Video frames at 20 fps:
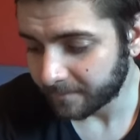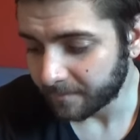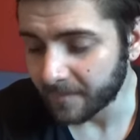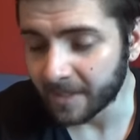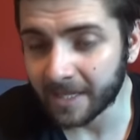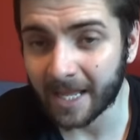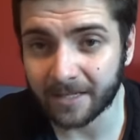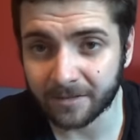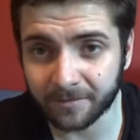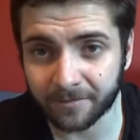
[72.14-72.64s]

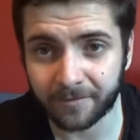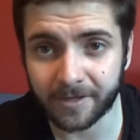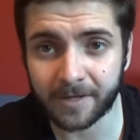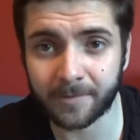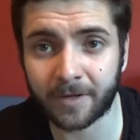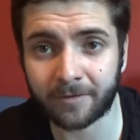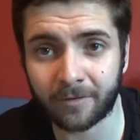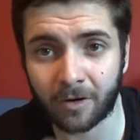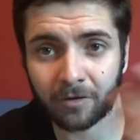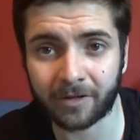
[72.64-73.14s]
Get some
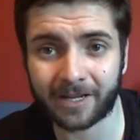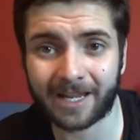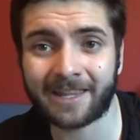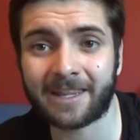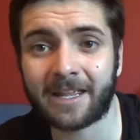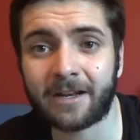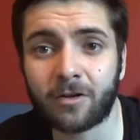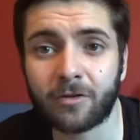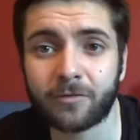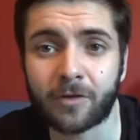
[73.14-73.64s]
feedback rolling, and
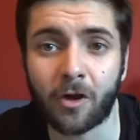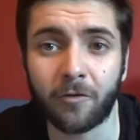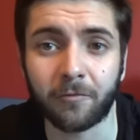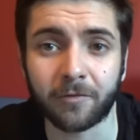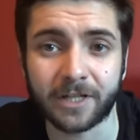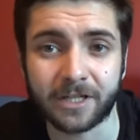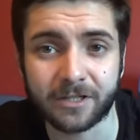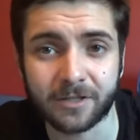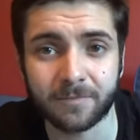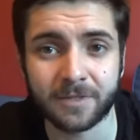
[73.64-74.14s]
then
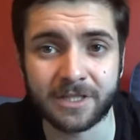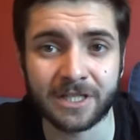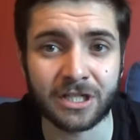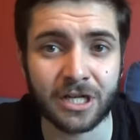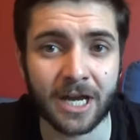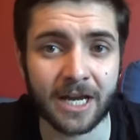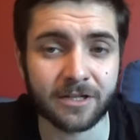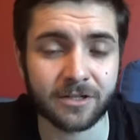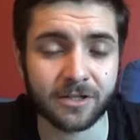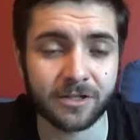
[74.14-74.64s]
hopefully some
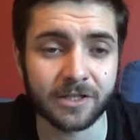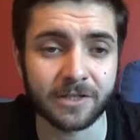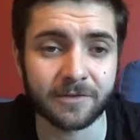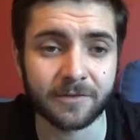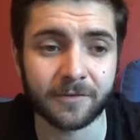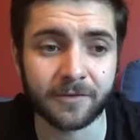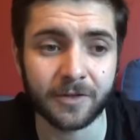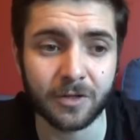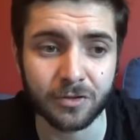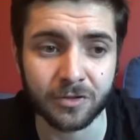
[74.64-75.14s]
suggestions for
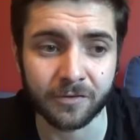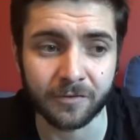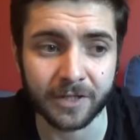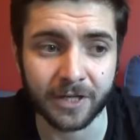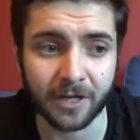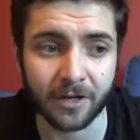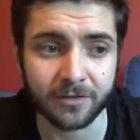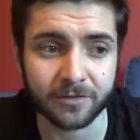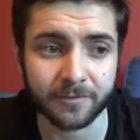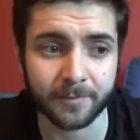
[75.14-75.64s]
future
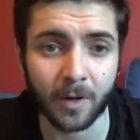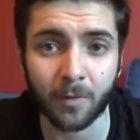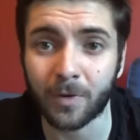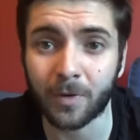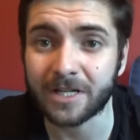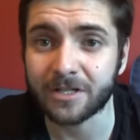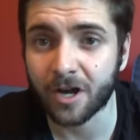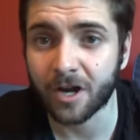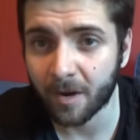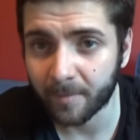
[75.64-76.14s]
videos about
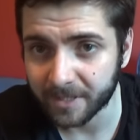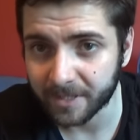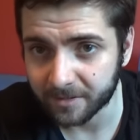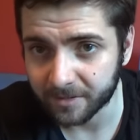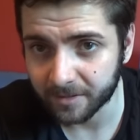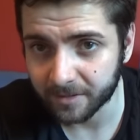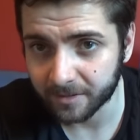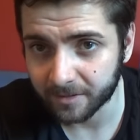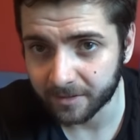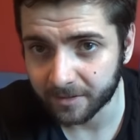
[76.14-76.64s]
which armies
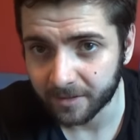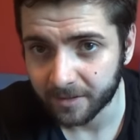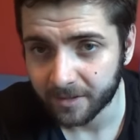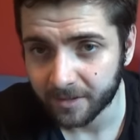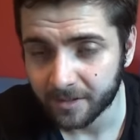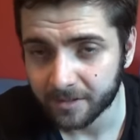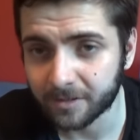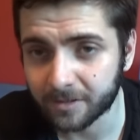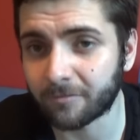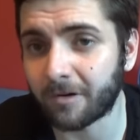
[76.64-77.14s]
to
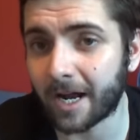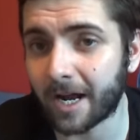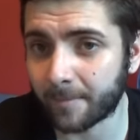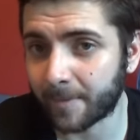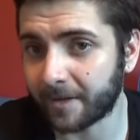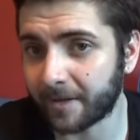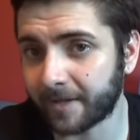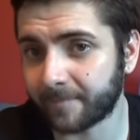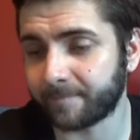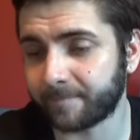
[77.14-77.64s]
write
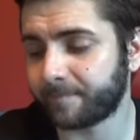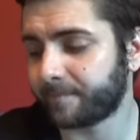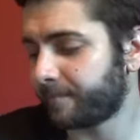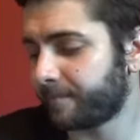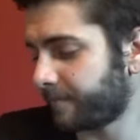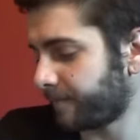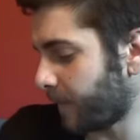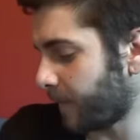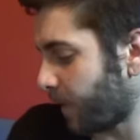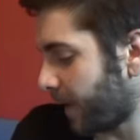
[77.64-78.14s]
about them.
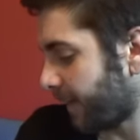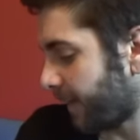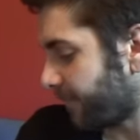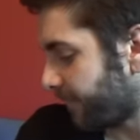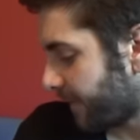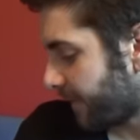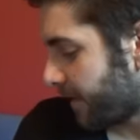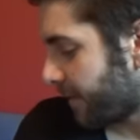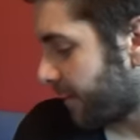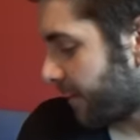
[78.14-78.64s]
Okay,
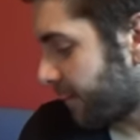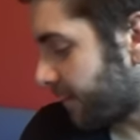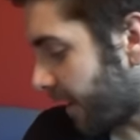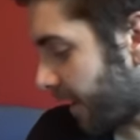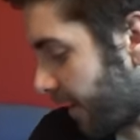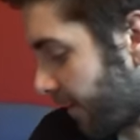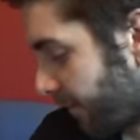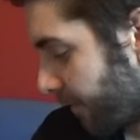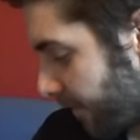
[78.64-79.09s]
so